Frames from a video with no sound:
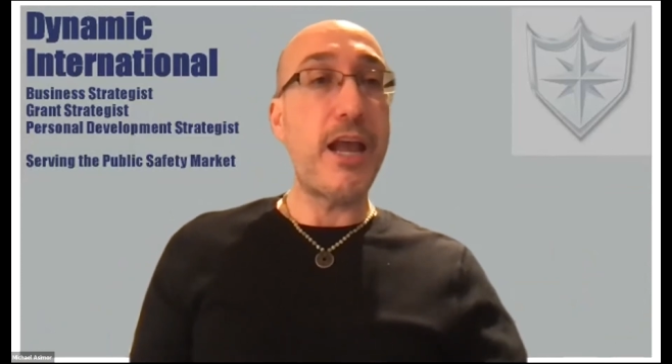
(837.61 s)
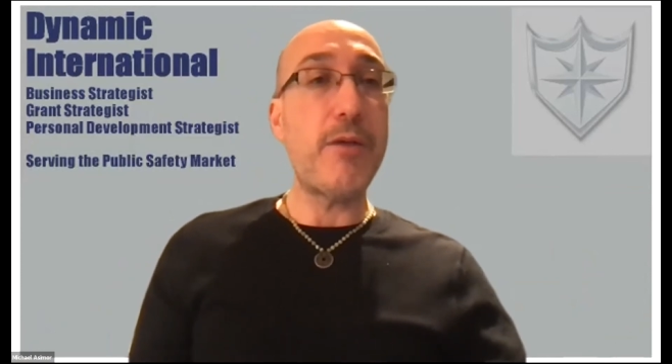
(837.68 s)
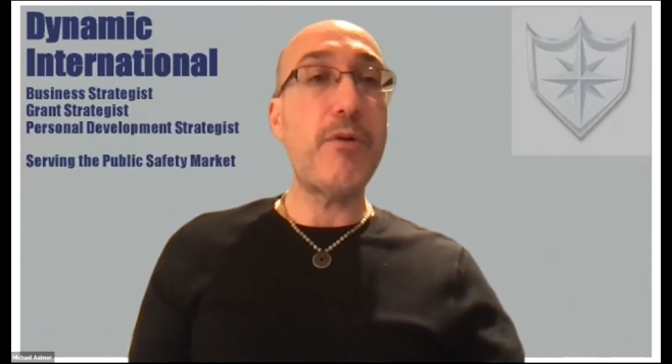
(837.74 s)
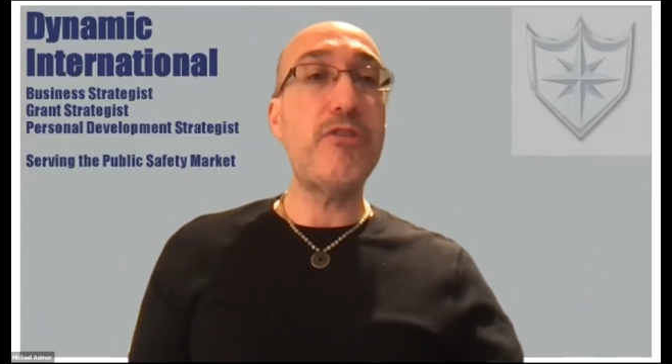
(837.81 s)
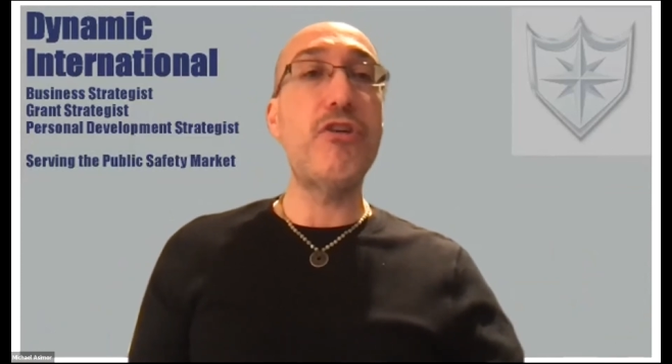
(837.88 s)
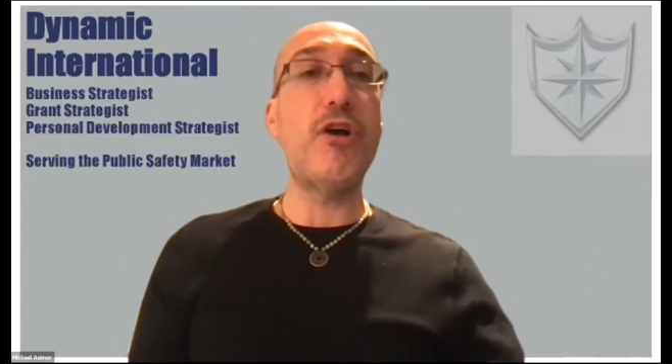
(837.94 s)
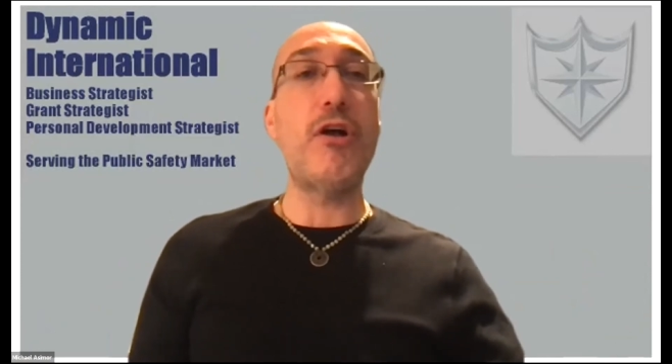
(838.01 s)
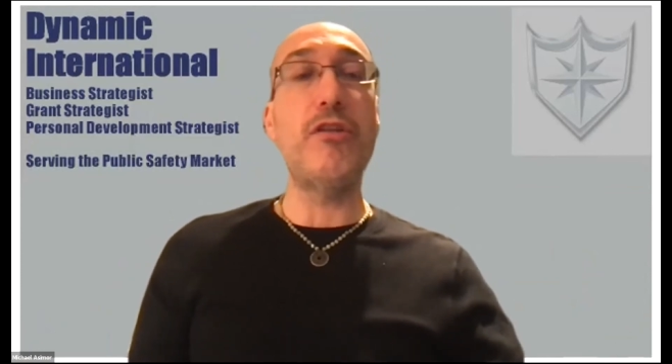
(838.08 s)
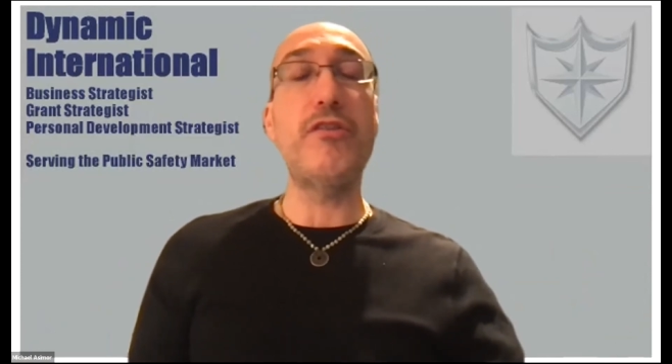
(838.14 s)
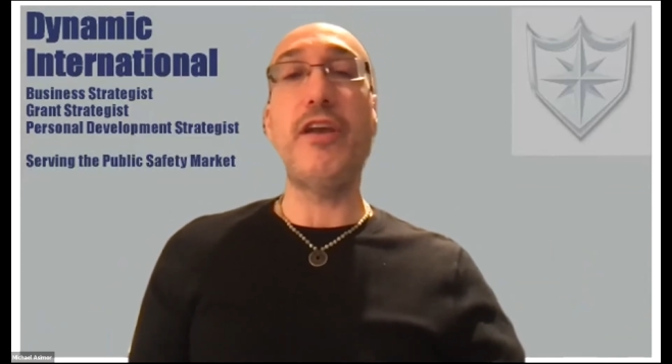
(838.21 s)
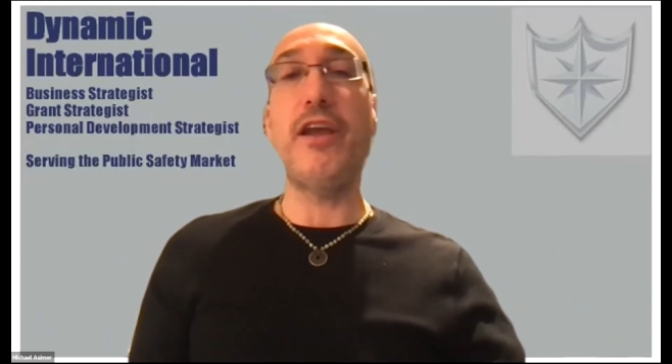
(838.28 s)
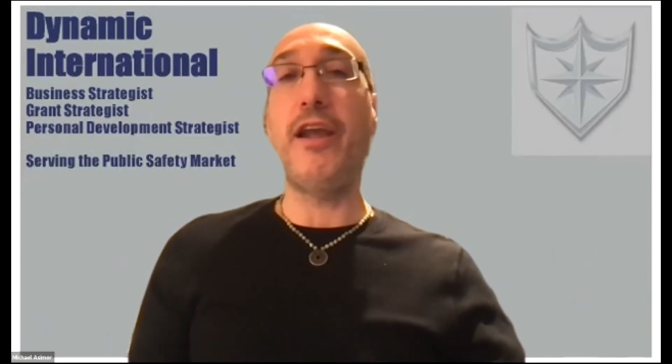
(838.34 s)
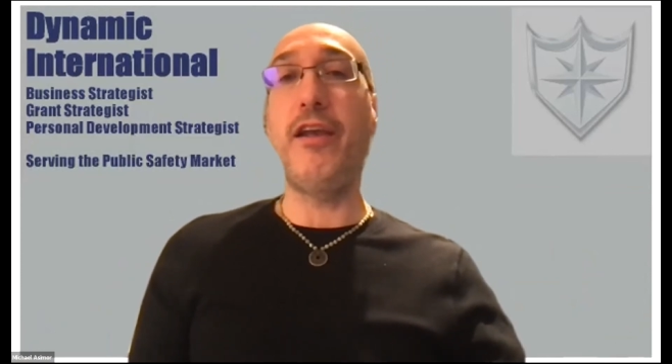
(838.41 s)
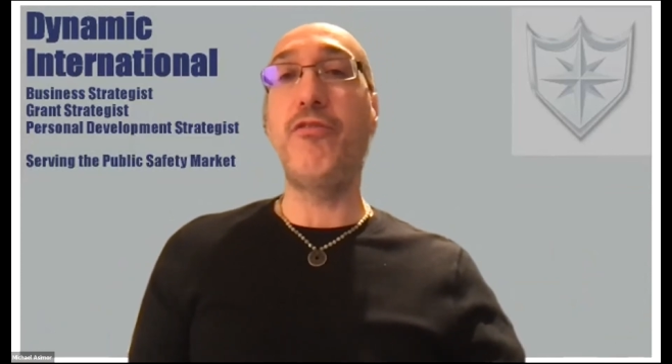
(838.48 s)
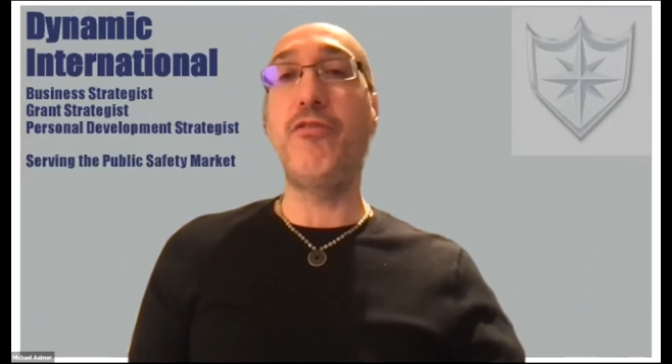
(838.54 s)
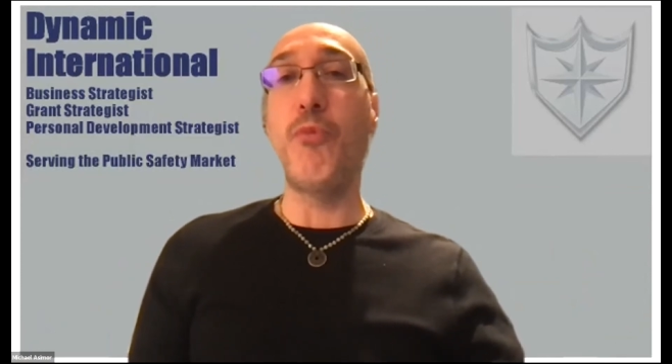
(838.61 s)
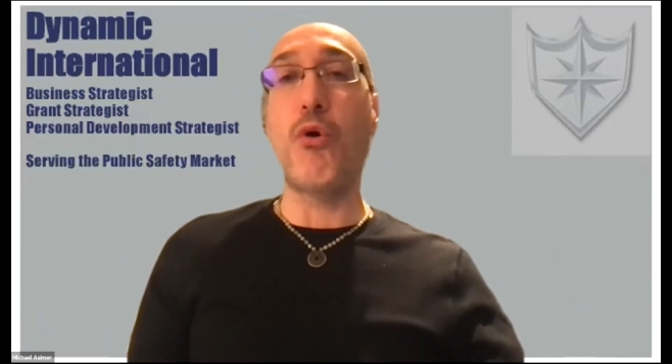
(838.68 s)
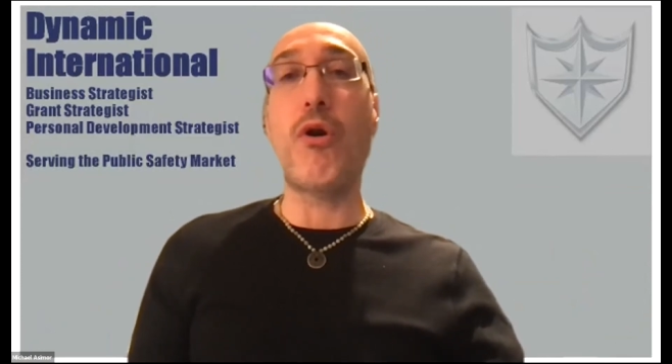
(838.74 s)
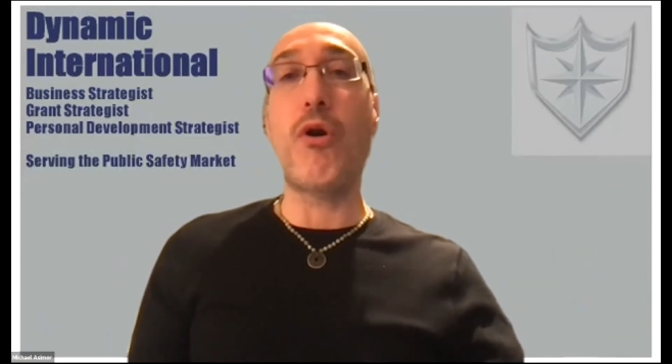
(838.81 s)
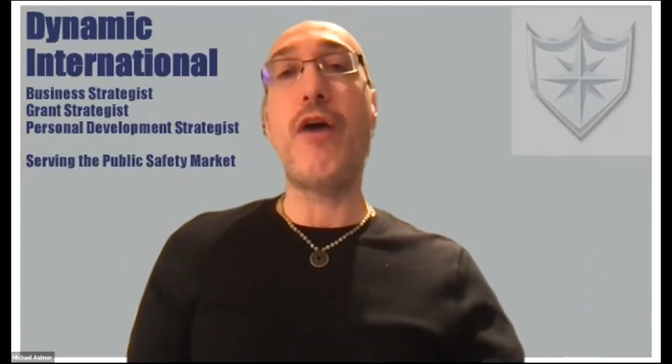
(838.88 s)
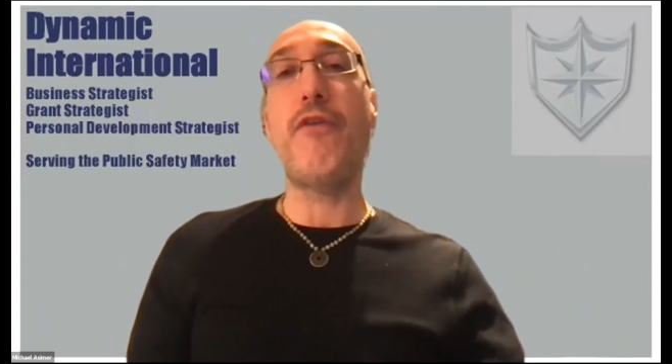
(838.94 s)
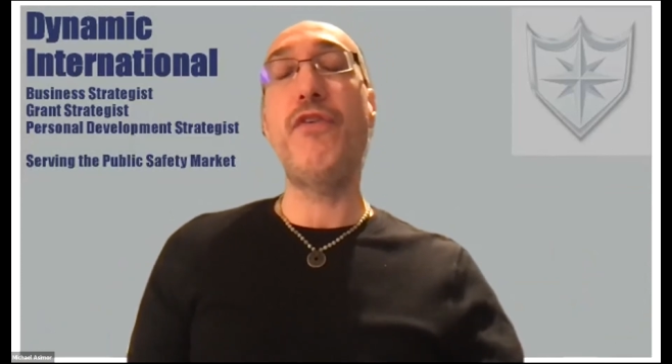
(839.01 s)
end result is
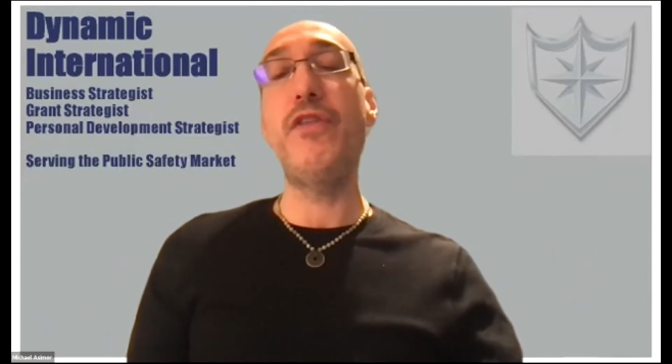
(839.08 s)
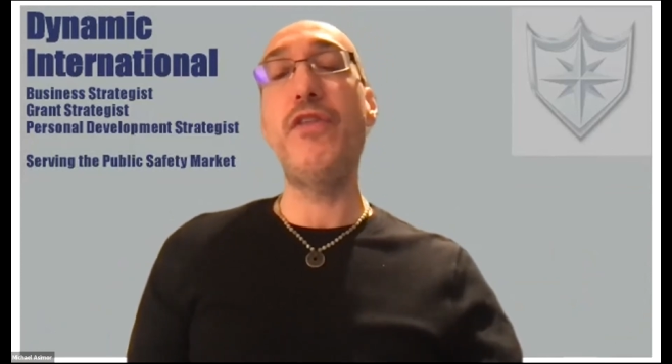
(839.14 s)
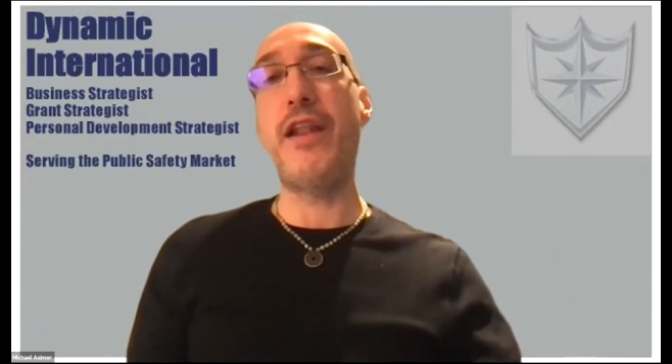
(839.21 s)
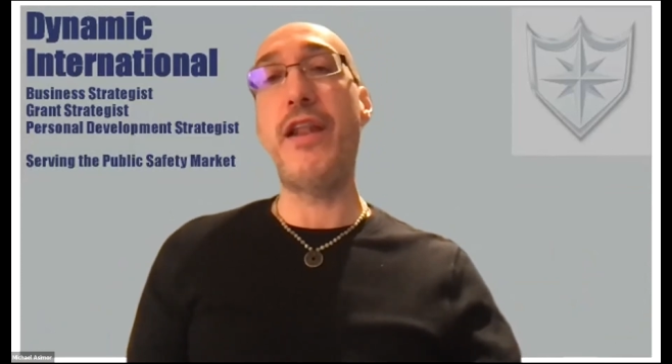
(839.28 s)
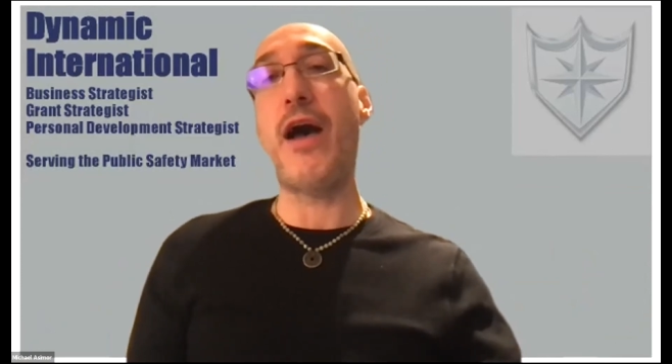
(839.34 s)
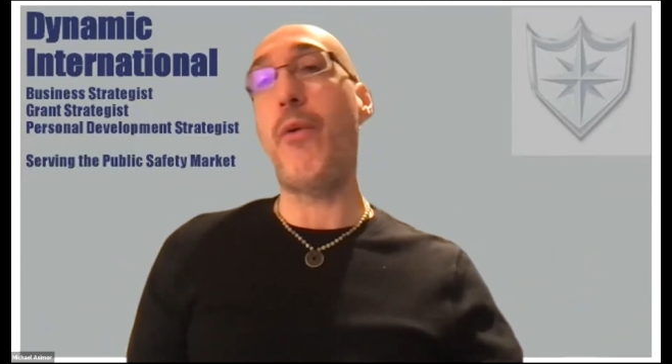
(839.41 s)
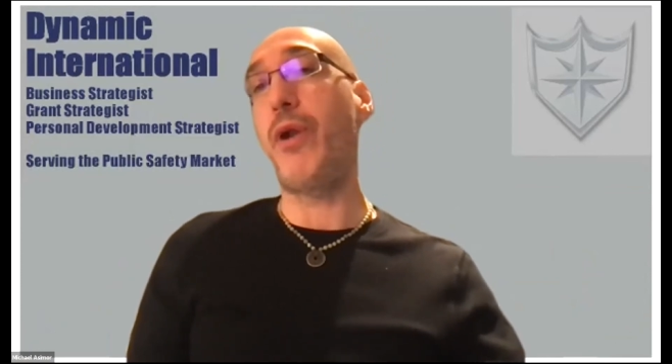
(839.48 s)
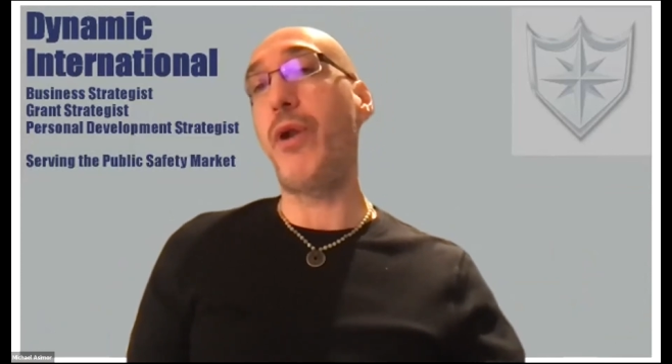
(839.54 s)
more often than not,